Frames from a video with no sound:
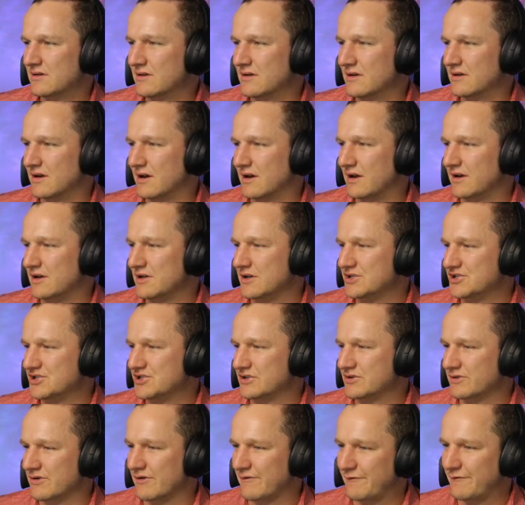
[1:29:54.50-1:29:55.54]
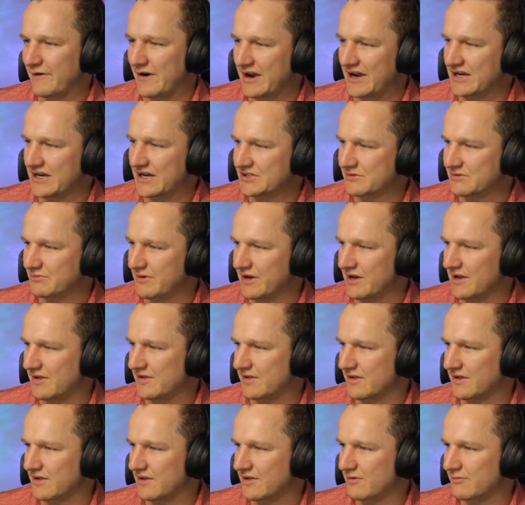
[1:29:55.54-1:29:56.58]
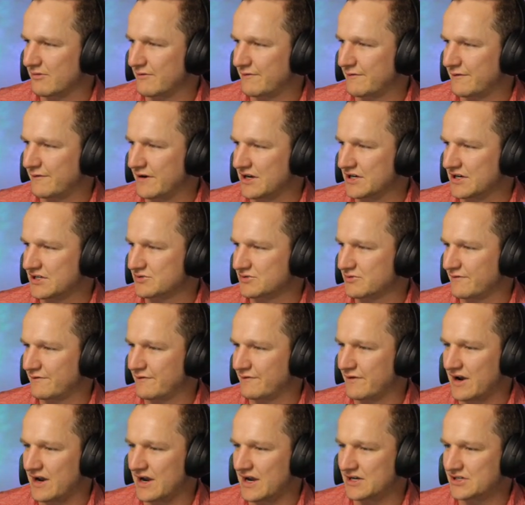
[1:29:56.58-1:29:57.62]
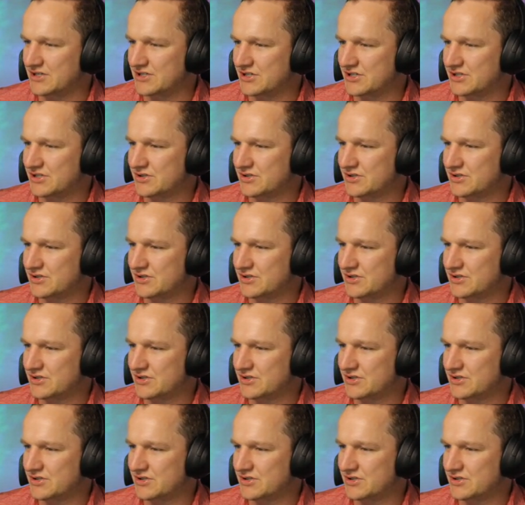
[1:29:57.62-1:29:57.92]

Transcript: I need you to refresh. Where is this? Refresh, refresh.